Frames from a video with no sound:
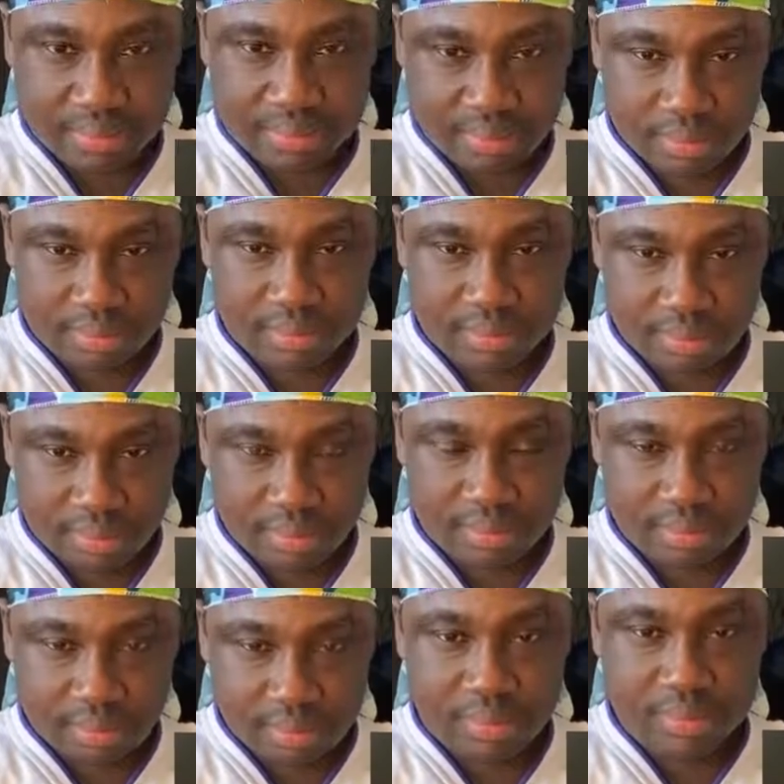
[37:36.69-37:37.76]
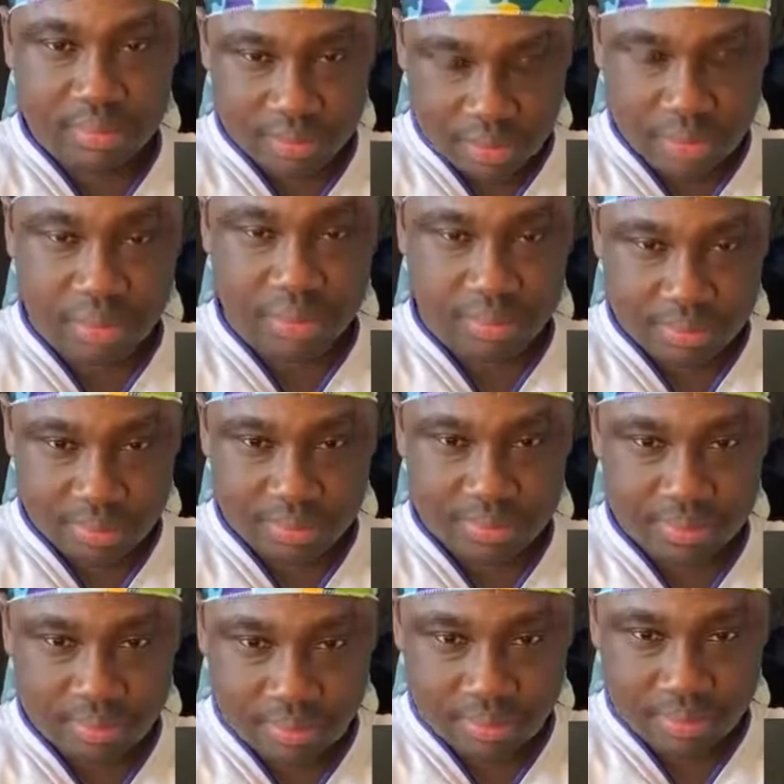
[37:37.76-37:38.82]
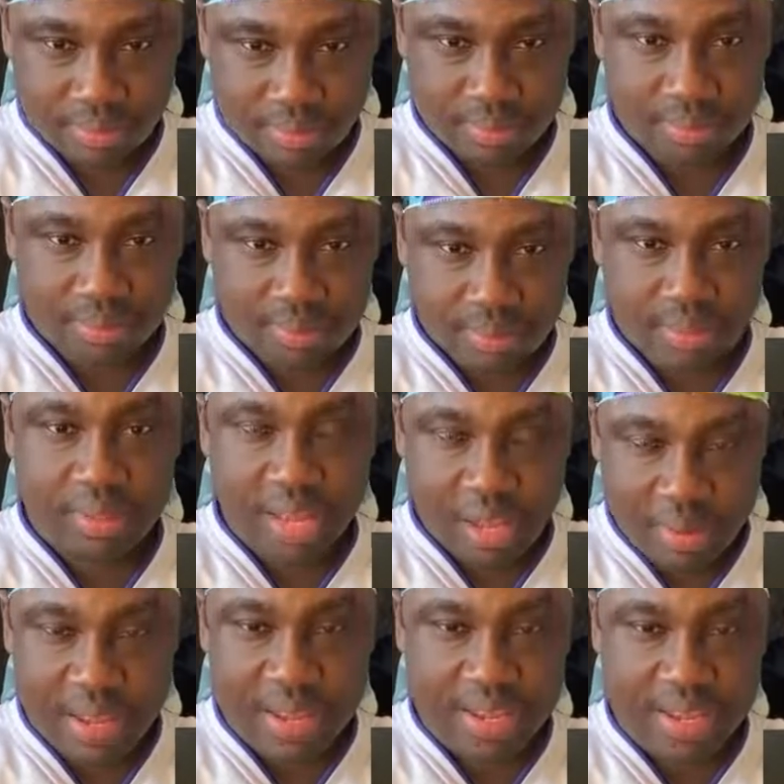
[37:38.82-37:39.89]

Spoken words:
ya to who are ye trade and Yakupon Bay. Every day, I